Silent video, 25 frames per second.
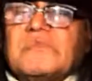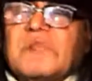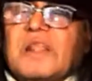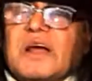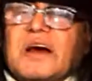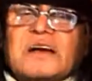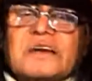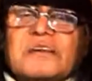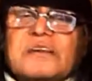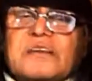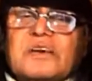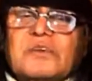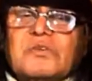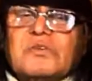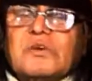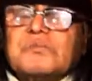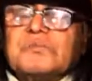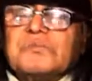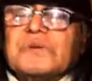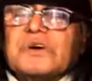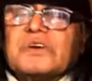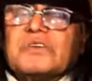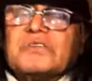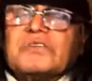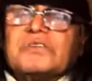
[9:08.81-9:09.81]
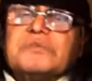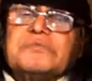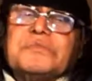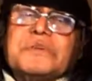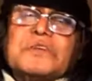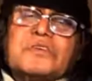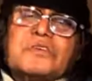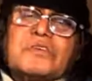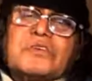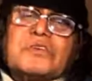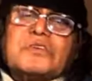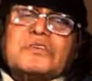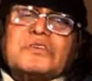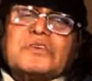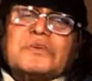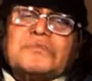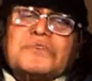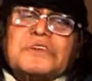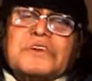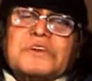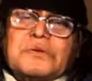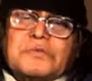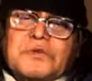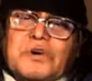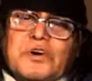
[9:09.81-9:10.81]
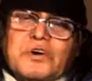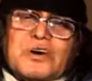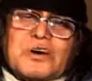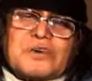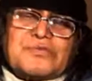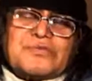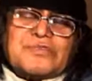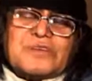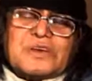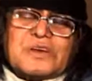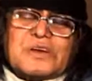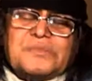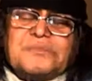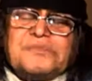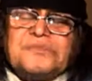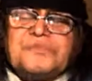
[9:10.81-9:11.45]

like Newham, because the majority of the demography